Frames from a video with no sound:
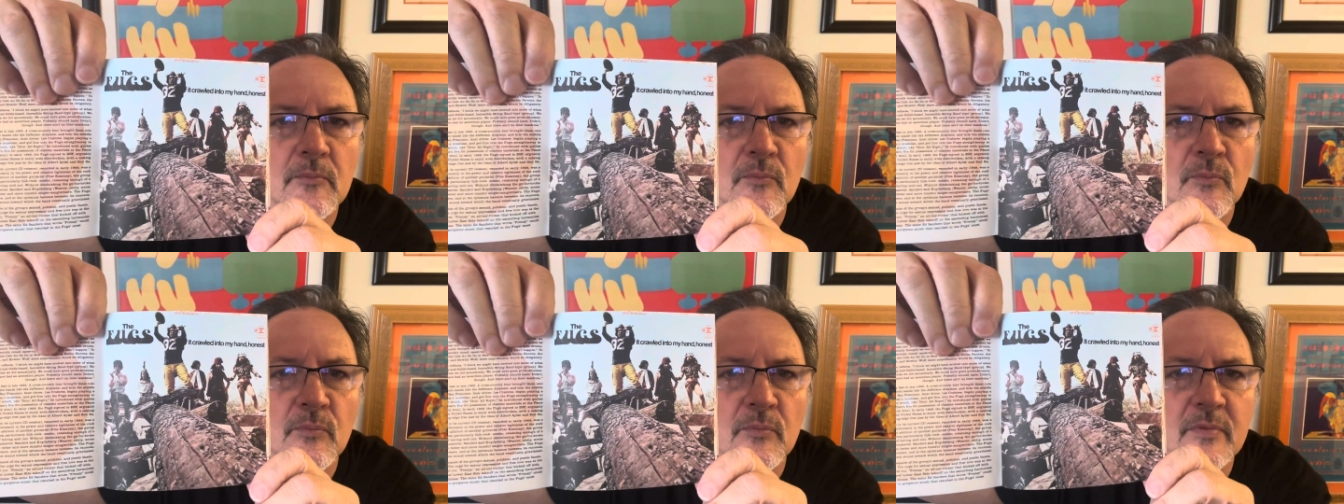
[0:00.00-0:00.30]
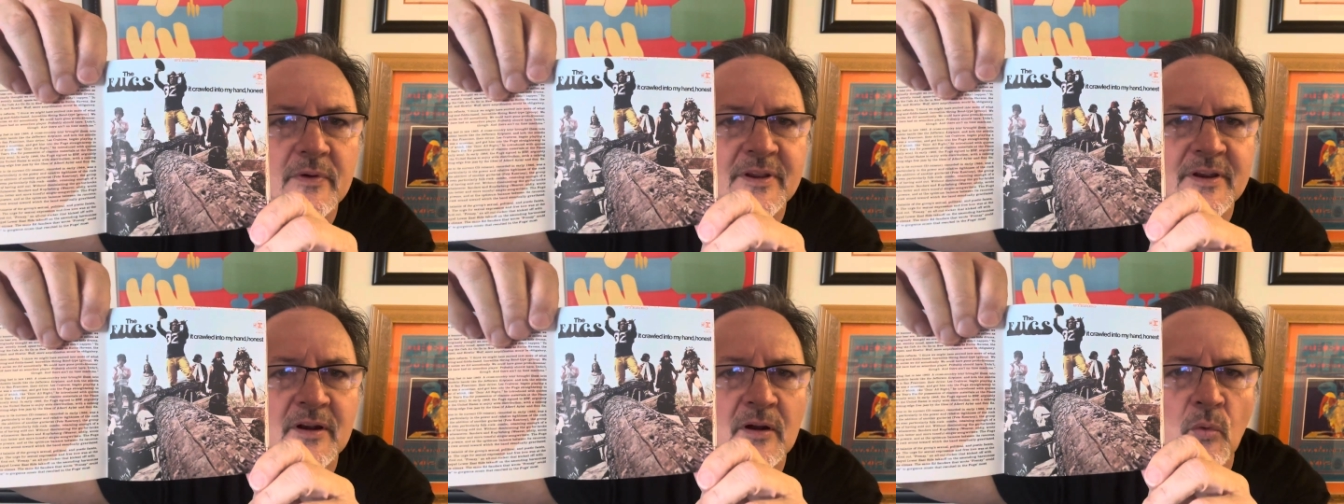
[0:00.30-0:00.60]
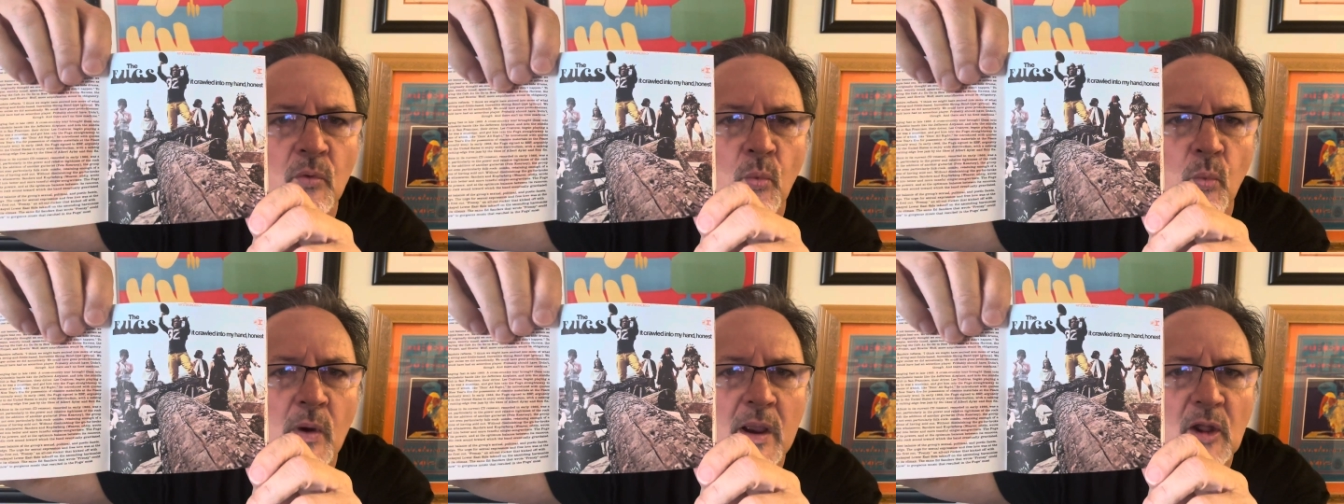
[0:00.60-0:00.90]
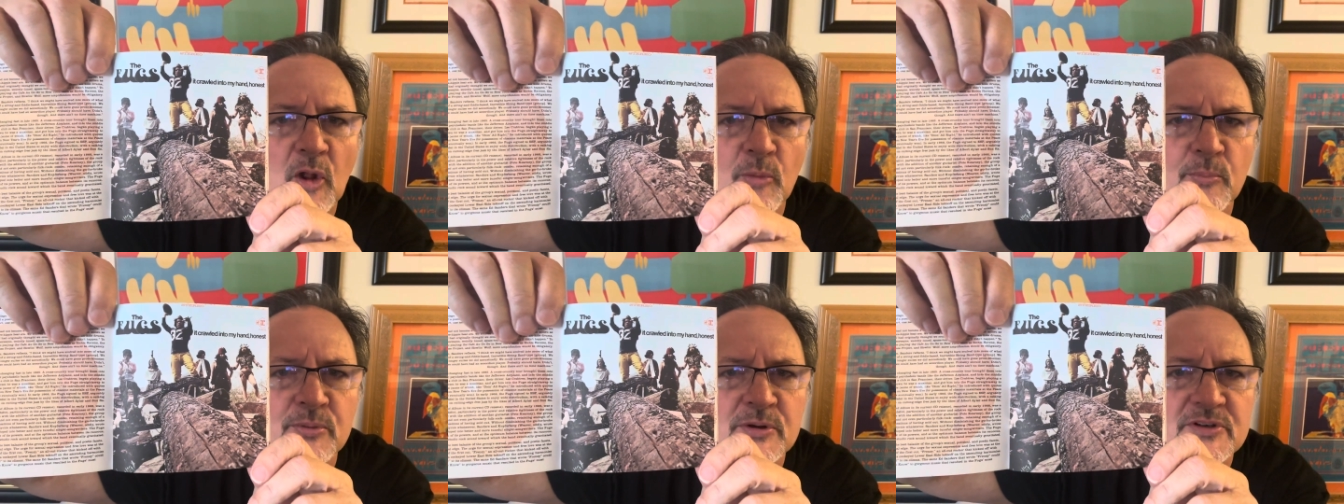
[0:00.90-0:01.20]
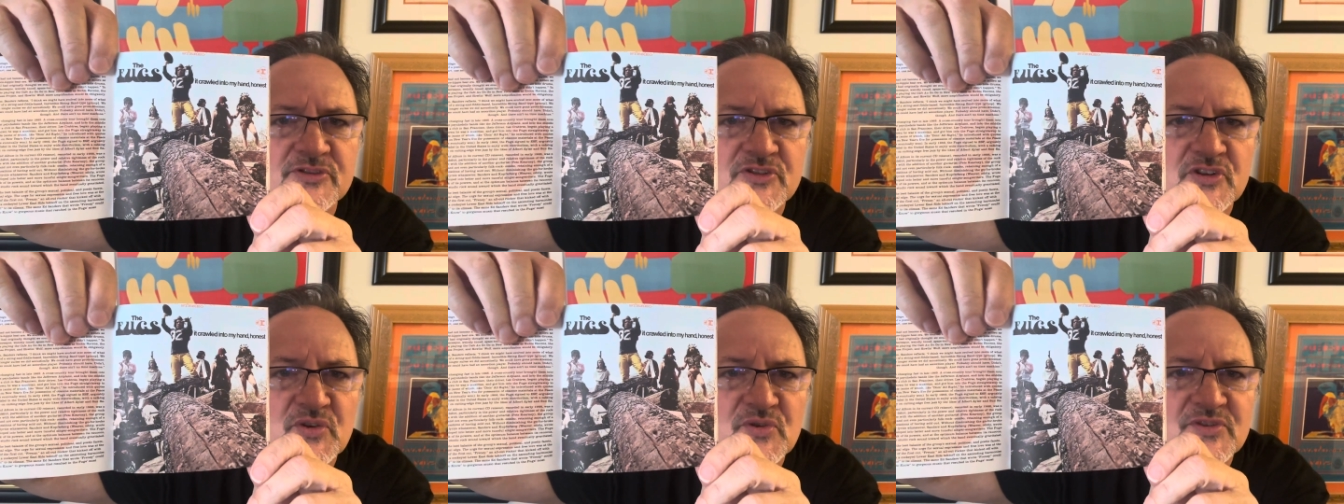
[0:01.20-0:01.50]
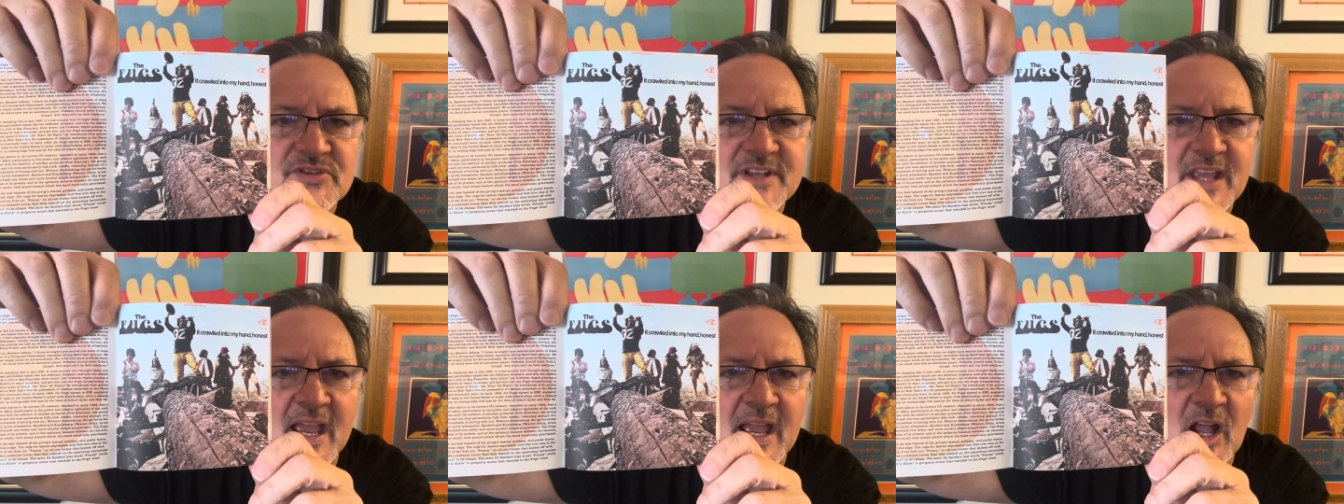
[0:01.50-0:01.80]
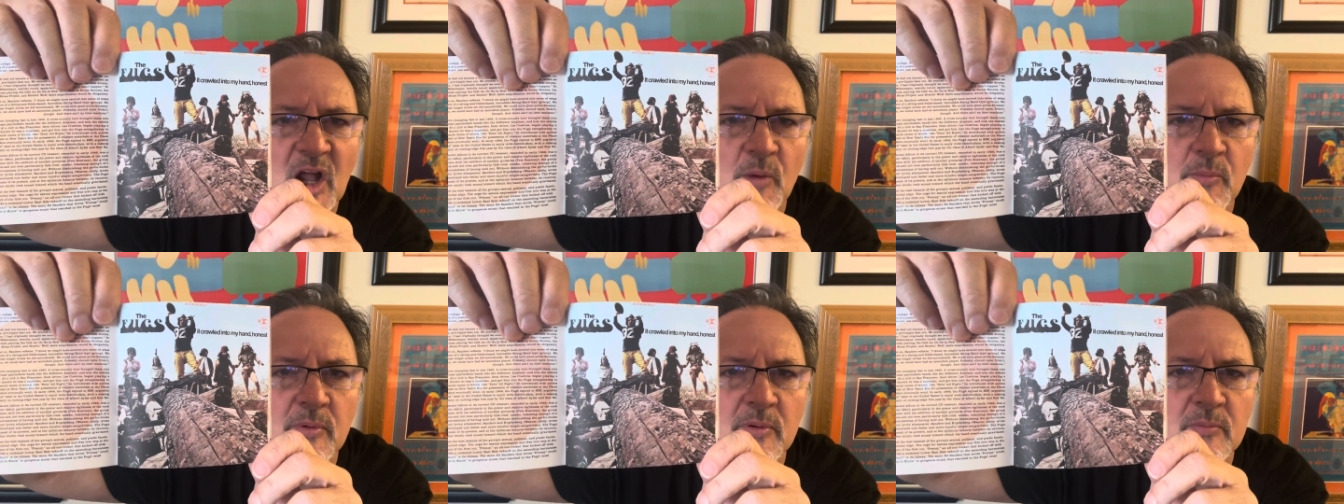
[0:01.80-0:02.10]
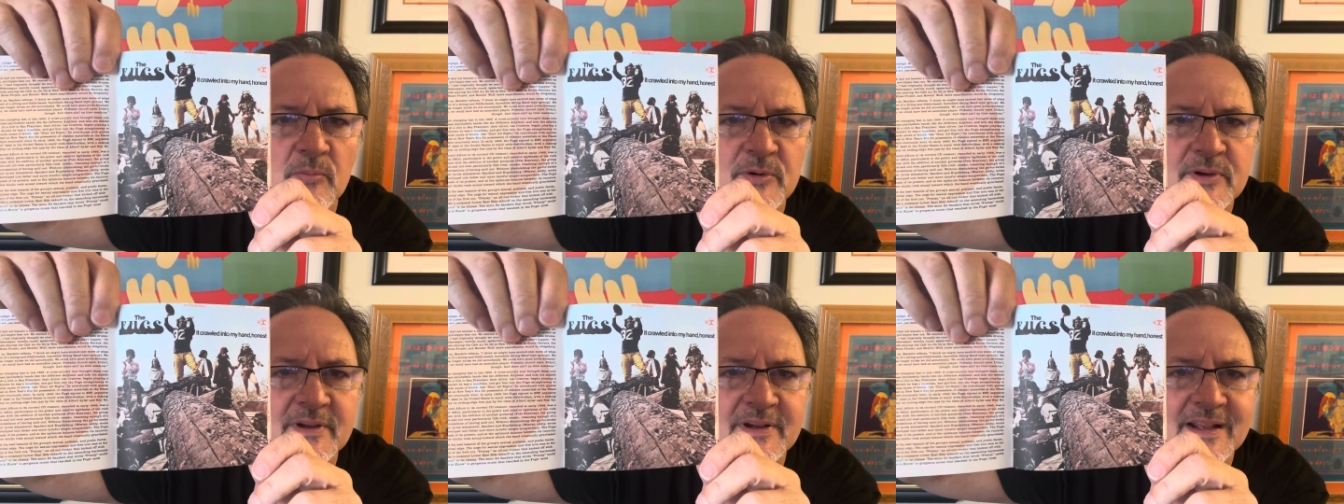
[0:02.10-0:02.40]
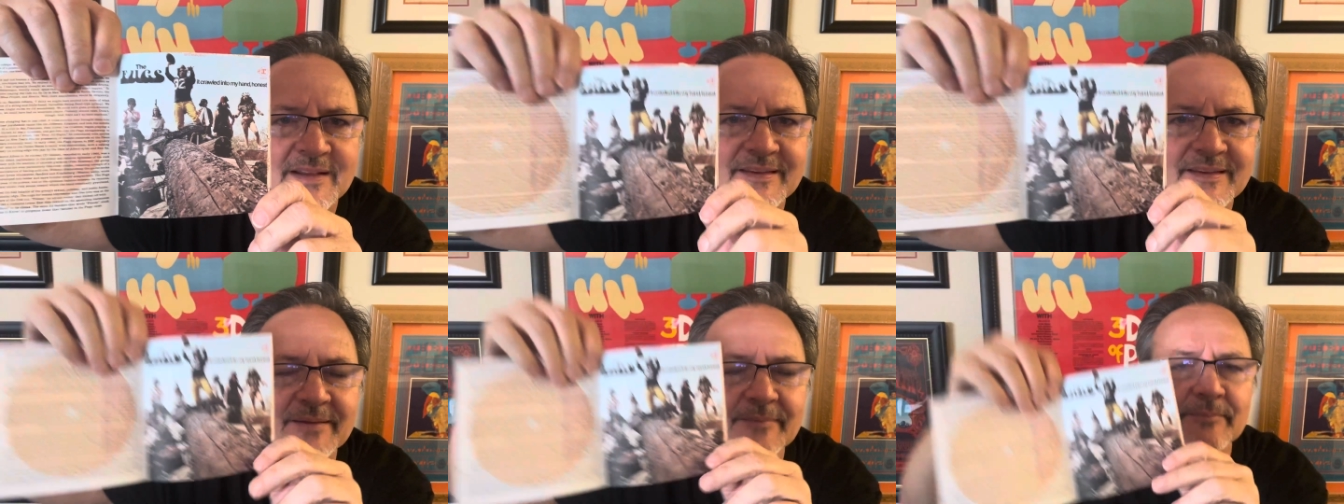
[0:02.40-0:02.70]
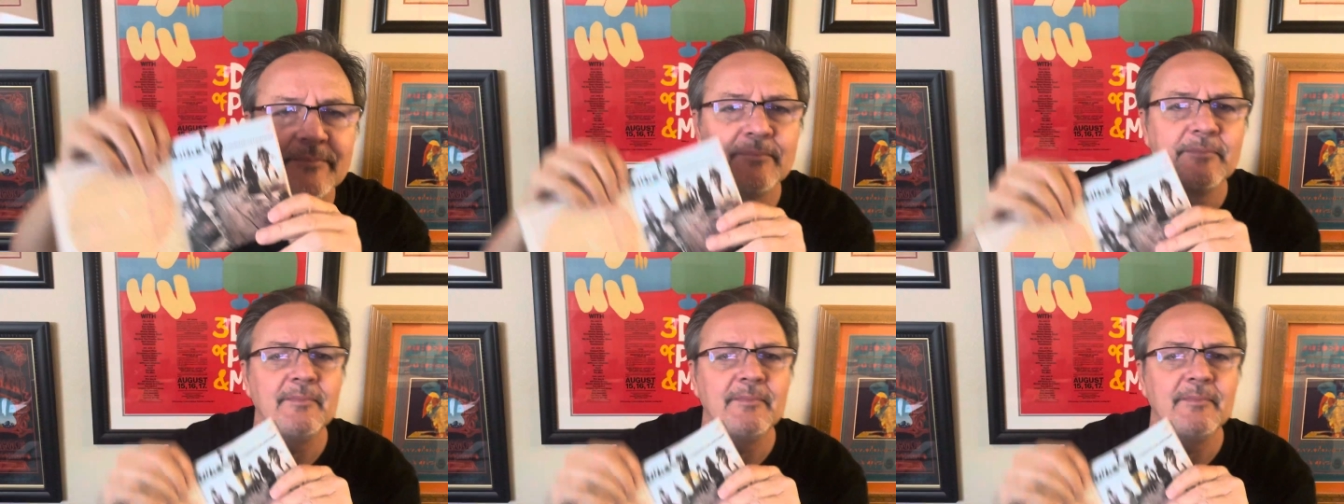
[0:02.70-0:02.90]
well-produced album where you got the